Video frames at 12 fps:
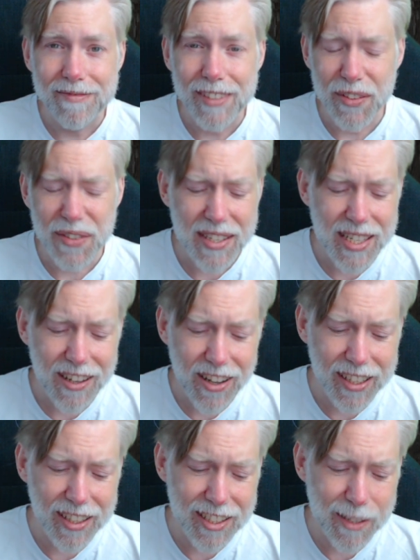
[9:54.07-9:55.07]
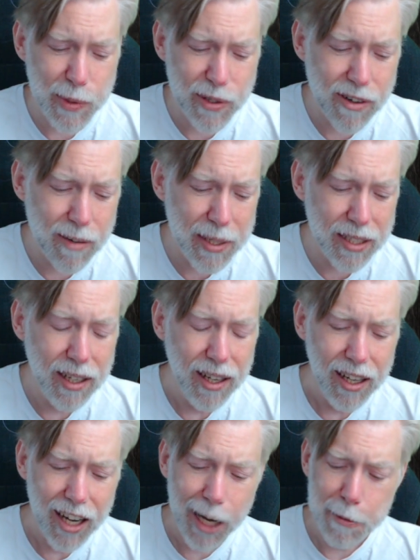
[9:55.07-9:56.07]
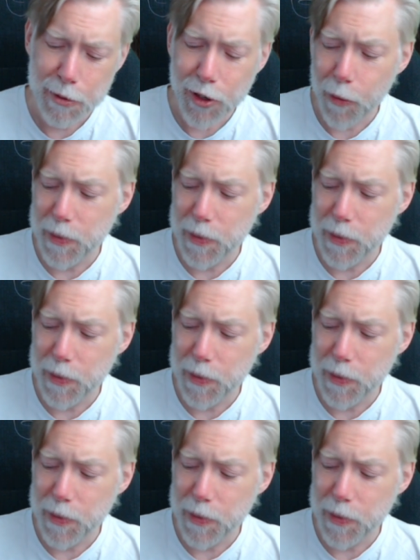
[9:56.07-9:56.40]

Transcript: If you fancy liking and subscribing, I will not